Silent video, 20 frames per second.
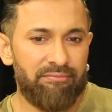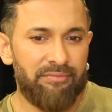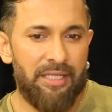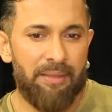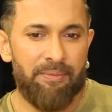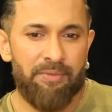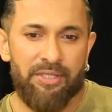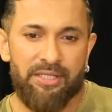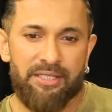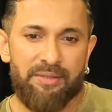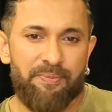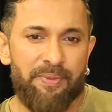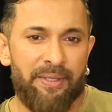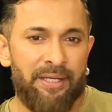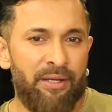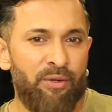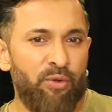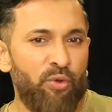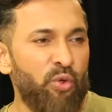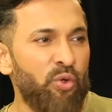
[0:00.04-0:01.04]
I've just
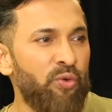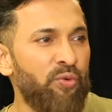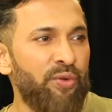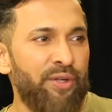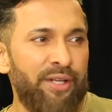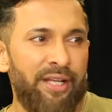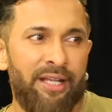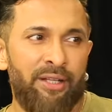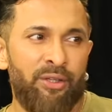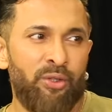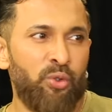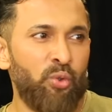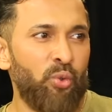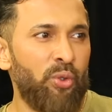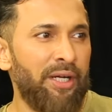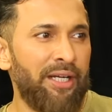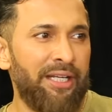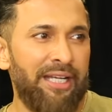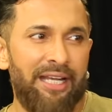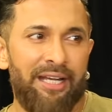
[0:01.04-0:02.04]
been an over Enthu
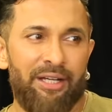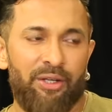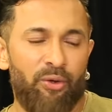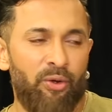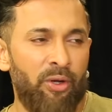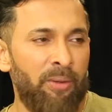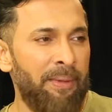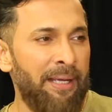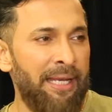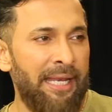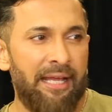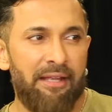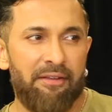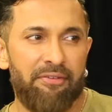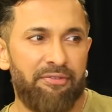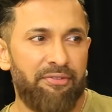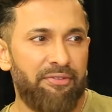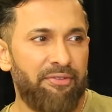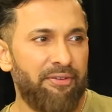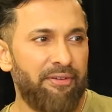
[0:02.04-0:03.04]
Cutlet all my
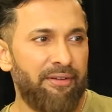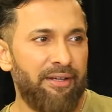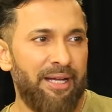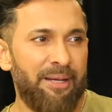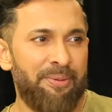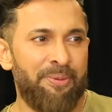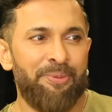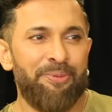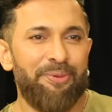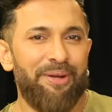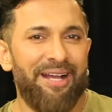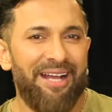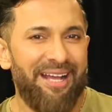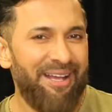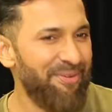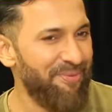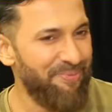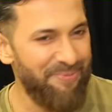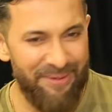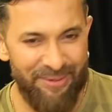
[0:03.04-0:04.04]
life.
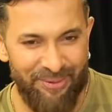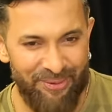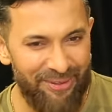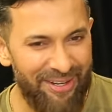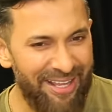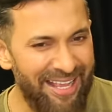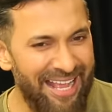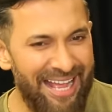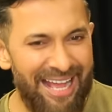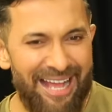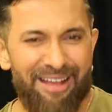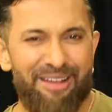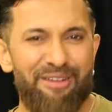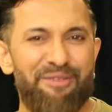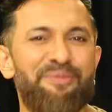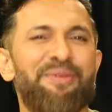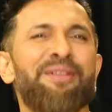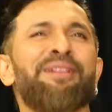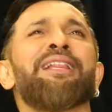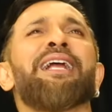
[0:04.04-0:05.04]
I've
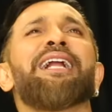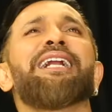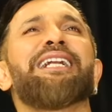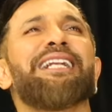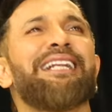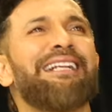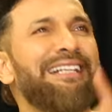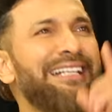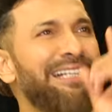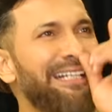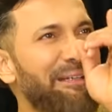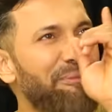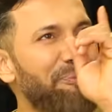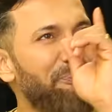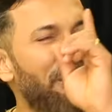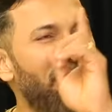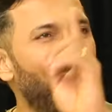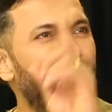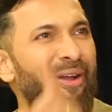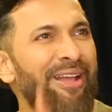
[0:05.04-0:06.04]
been that
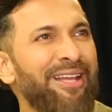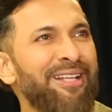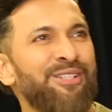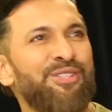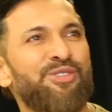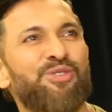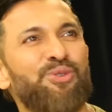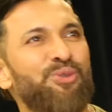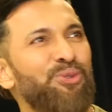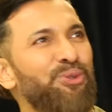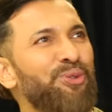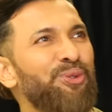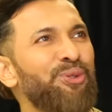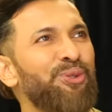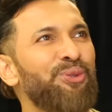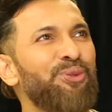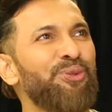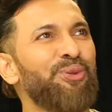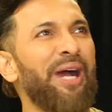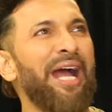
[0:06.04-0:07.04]
boy in school
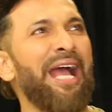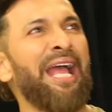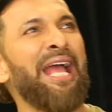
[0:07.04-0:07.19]
who